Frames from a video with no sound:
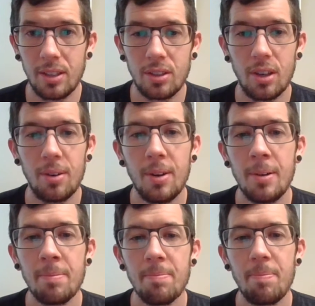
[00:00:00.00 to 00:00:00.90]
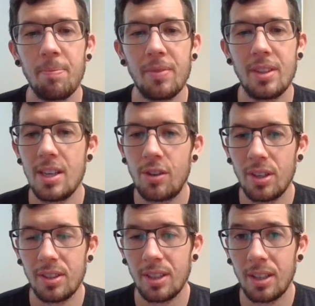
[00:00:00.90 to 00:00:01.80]
So
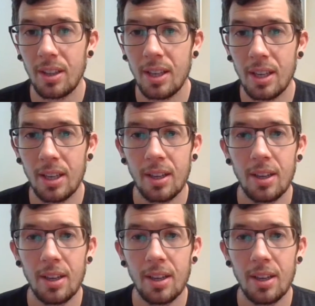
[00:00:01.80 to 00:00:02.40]
decreasing the